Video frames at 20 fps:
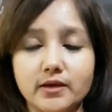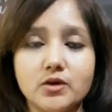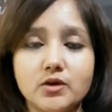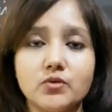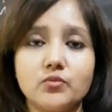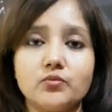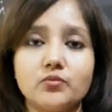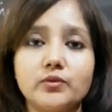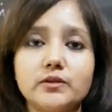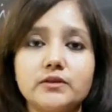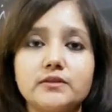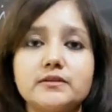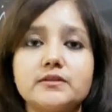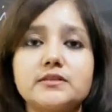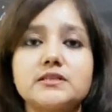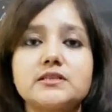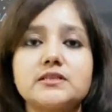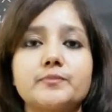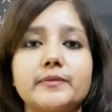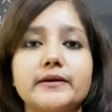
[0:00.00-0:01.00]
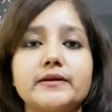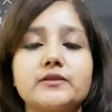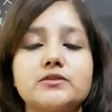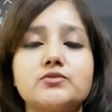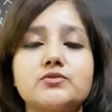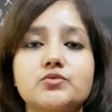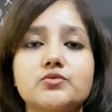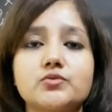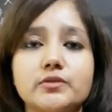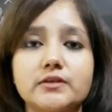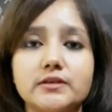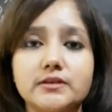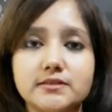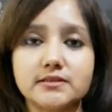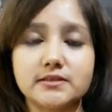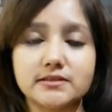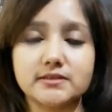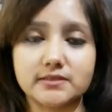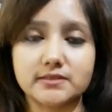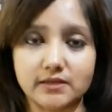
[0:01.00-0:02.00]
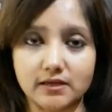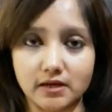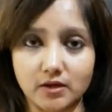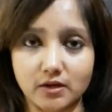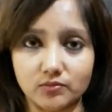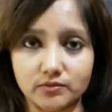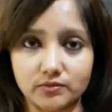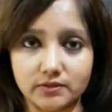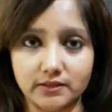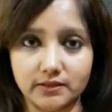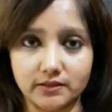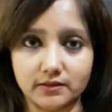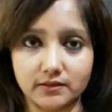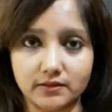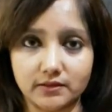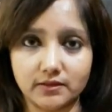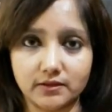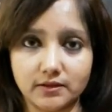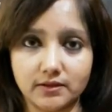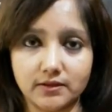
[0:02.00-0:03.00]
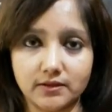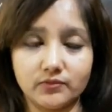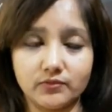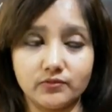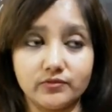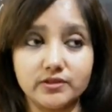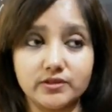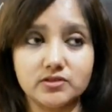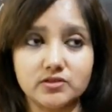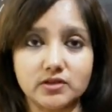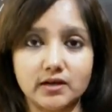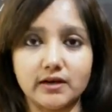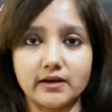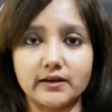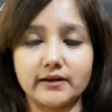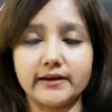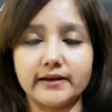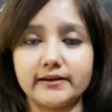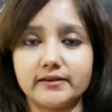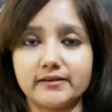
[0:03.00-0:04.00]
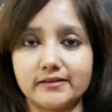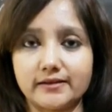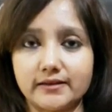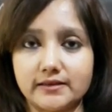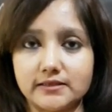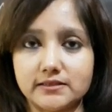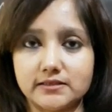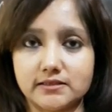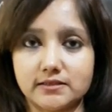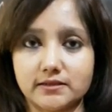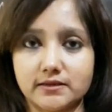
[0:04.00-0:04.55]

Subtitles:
with respect to his surrounding, which are at rest.